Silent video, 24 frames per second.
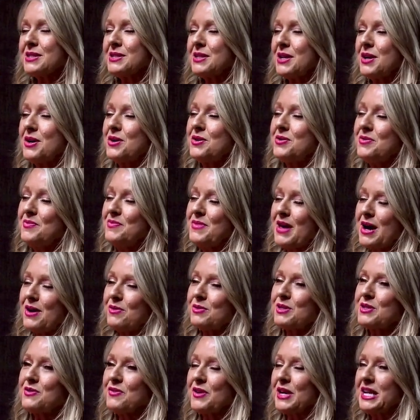So that
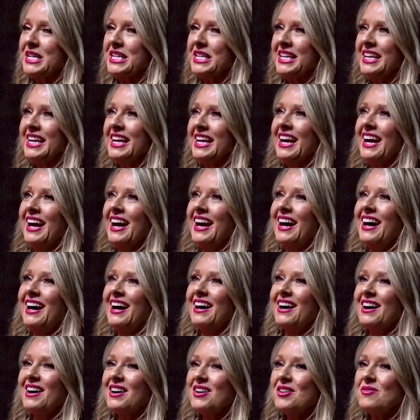was fun.
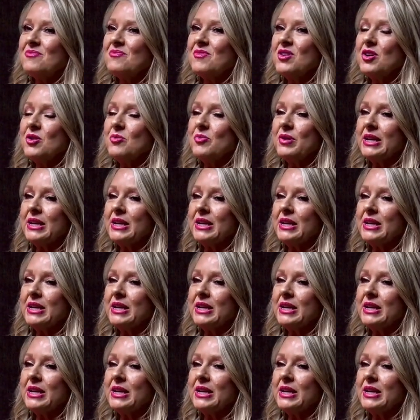Um,